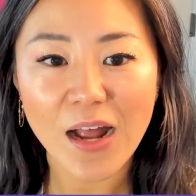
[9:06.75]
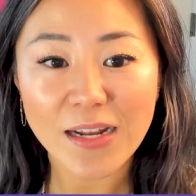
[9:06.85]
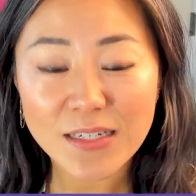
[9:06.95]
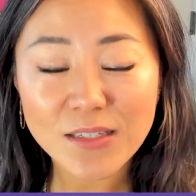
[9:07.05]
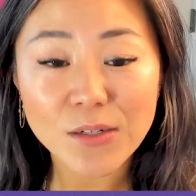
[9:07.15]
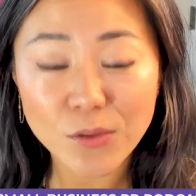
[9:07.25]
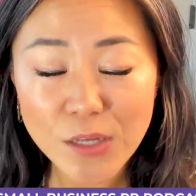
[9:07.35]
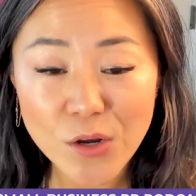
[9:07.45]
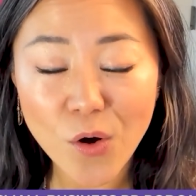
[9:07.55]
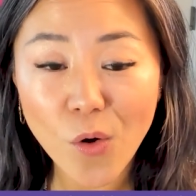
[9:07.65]
I had to
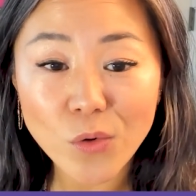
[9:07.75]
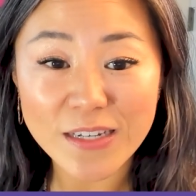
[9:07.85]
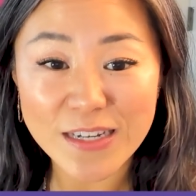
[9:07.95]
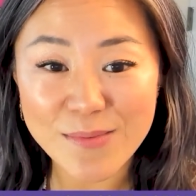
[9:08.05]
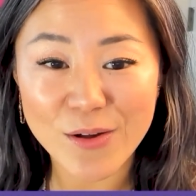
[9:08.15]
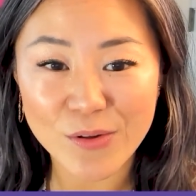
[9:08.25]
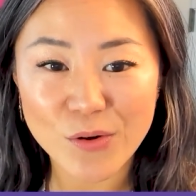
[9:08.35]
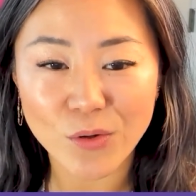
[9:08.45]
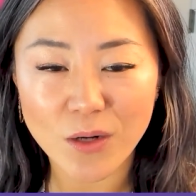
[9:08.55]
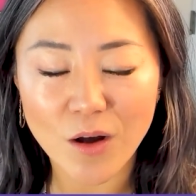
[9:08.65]
literally cold email and
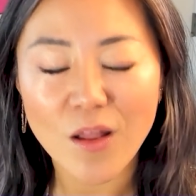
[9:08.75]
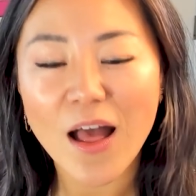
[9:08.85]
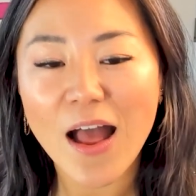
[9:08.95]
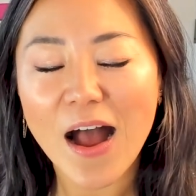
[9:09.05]
cold call.